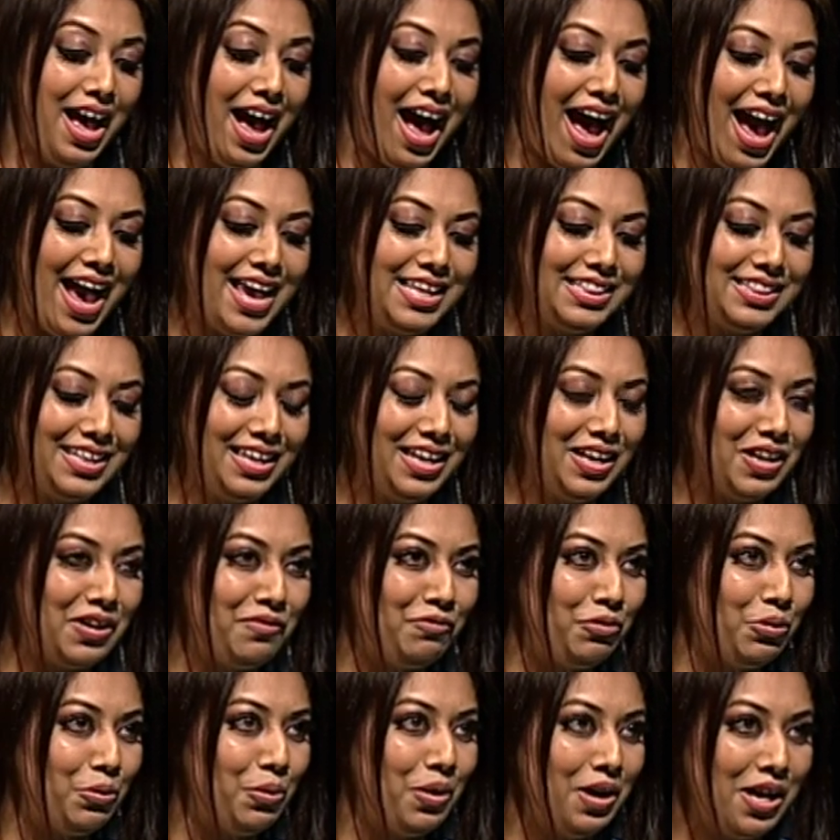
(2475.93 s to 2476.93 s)
I think
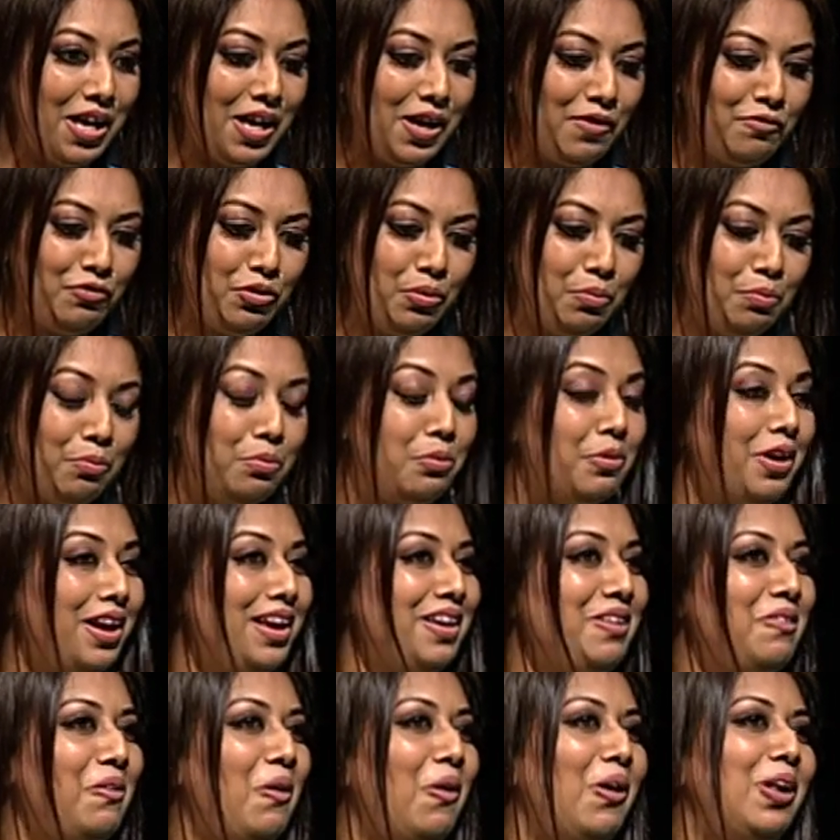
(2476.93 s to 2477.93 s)
if you
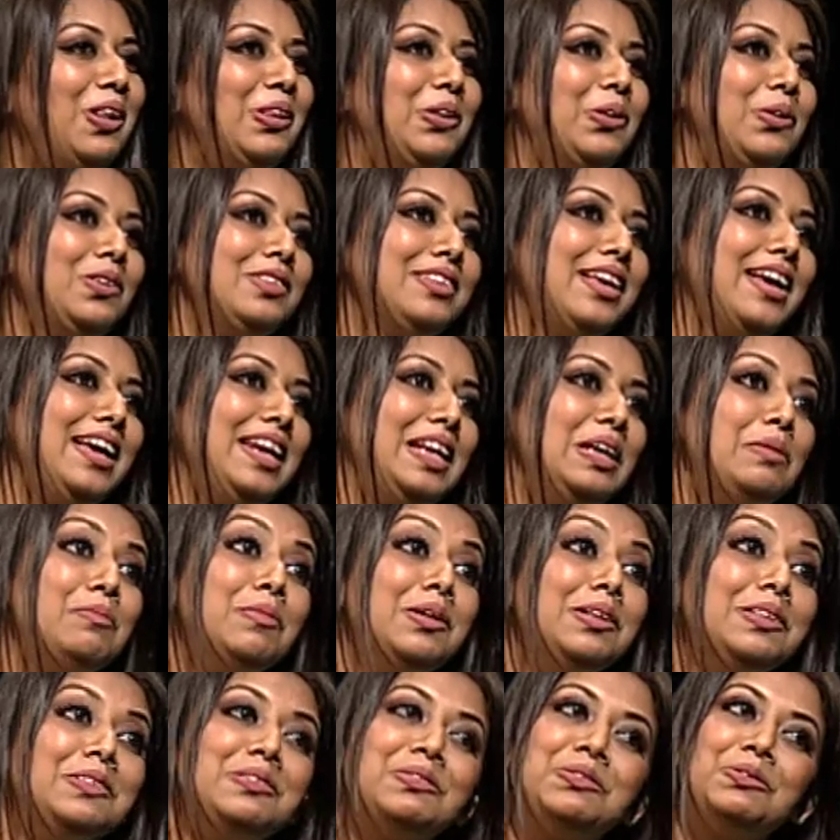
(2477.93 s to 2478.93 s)
bring all those
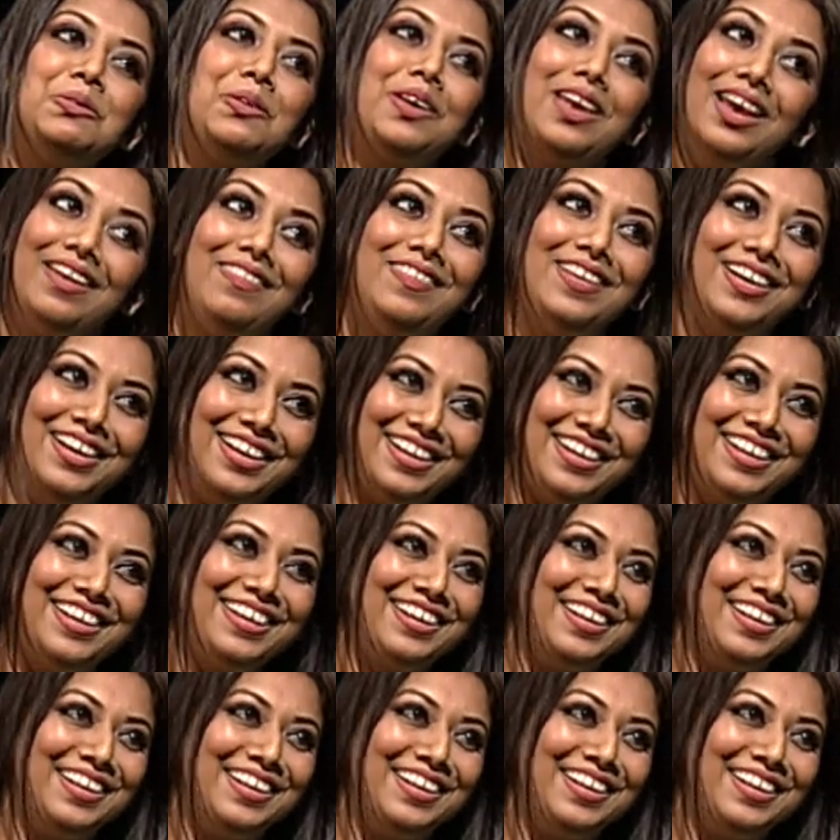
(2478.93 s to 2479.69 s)
elements together,